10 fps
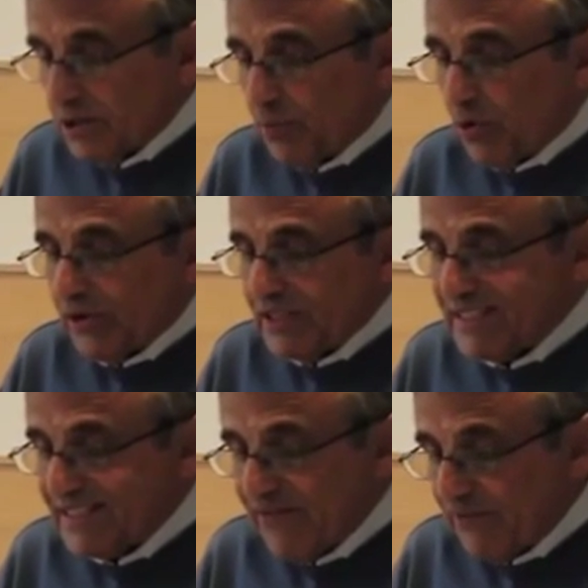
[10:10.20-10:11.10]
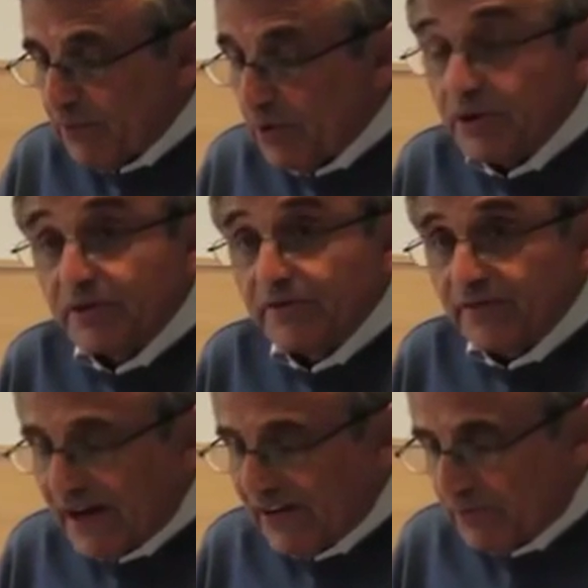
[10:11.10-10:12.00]
to more than
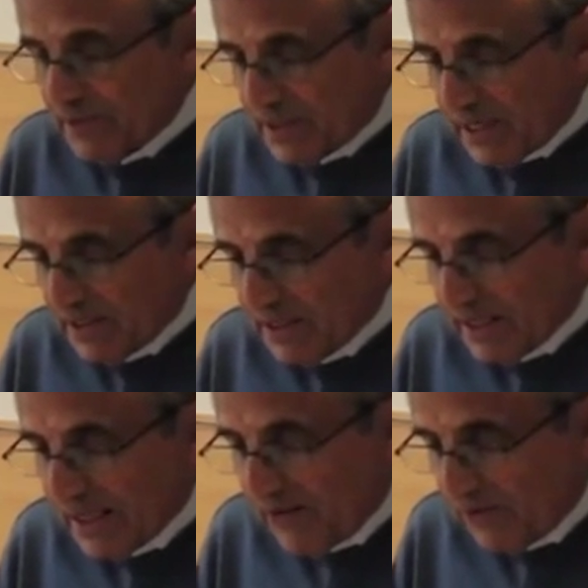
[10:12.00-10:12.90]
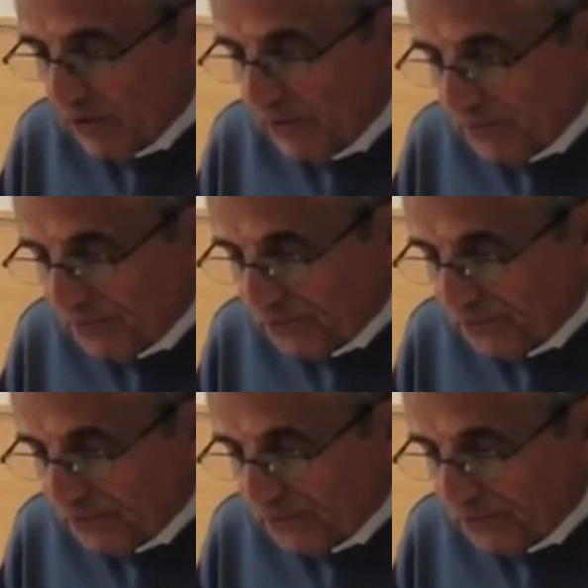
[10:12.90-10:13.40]
7.5%, a level